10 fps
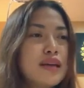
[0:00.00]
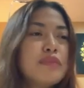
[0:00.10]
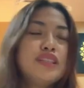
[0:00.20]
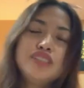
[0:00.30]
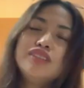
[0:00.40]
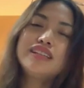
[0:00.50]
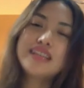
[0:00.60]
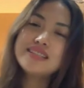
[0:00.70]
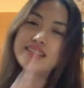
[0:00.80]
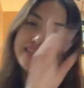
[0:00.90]
but you know, like
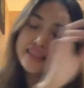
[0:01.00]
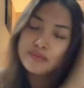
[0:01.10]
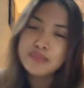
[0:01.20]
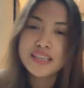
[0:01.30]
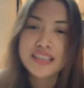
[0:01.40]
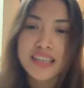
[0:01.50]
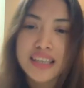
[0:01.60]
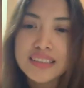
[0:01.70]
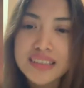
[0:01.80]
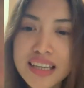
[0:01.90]
I said in the
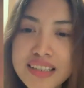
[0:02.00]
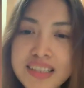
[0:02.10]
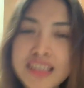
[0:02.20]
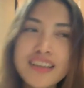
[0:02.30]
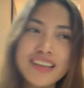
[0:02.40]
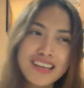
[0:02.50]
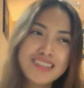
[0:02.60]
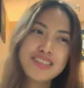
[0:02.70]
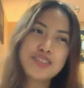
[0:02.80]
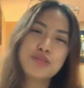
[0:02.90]
beginning, it's a lot
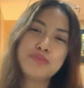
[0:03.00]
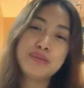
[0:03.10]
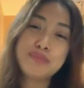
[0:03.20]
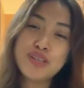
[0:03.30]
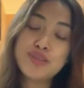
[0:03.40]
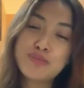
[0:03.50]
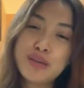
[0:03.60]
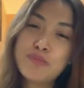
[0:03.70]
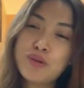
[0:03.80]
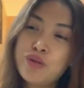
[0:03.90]
easier to be mean to
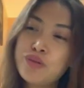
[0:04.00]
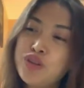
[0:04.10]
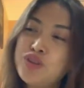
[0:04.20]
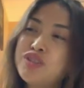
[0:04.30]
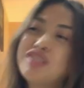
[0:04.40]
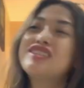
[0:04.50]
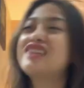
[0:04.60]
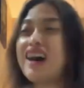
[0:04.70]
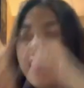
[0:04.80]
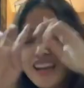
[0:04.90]
people when you're just
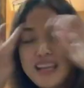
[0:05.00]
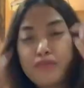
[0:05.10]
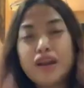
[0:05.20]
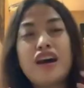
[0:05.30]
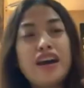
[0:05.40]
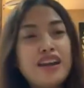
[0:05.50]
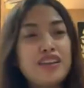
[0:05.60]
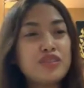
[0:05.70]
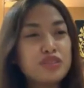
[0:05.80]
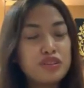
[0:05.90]
hiding
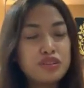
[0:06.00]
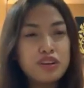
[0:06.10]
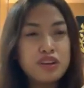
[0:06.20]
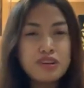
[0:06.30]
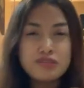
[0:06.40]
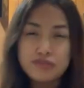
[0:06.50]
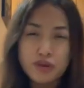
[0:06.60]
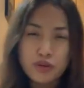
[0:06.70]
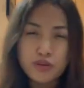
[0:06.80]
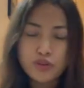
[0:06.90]
behind your
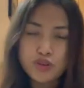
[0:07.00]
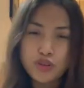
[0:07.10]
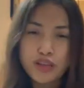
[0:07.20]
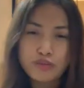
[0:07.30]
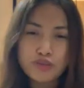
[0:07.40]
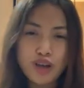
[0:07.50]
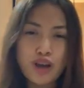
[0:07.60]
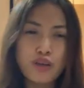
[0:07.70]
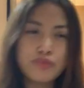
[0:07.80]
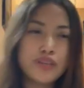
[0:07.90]
phone or your
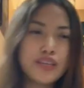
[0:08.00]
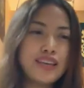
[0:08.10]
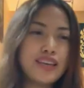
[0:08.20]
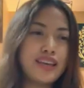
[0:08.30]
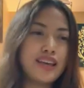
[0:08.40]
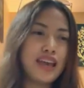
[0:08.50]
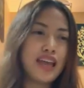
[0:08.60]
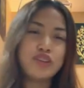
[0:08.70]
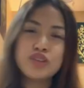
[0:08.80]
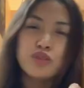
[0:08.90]
laptop,
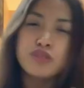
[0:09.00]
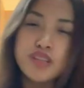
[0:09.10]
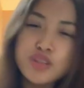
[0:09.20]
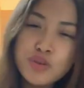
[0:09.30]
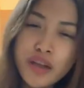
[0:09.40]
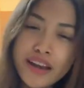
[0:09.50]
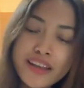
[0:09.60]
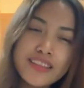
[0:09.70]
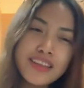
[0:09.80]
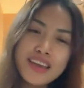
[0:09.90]
and you don't really do
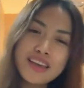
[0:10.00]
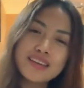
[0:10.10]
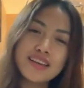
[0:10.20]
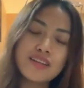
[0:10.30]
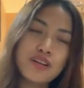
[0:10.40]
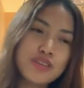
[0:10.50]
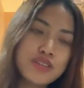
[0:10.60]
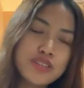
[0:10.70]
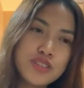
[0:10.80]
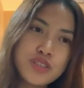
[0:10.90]
anything, and all
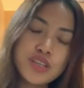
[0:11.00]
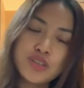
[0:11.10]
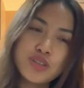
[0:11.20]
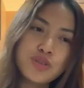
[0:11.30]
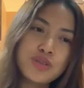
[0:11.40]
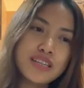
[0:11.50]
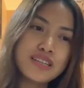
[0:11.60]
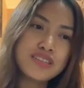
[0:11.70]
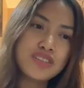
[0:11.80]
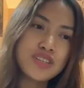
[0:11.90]
you, you can do
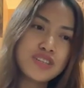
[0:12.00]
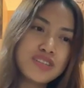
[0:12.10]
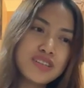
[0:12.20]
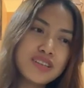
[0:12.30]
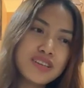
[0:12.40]
is just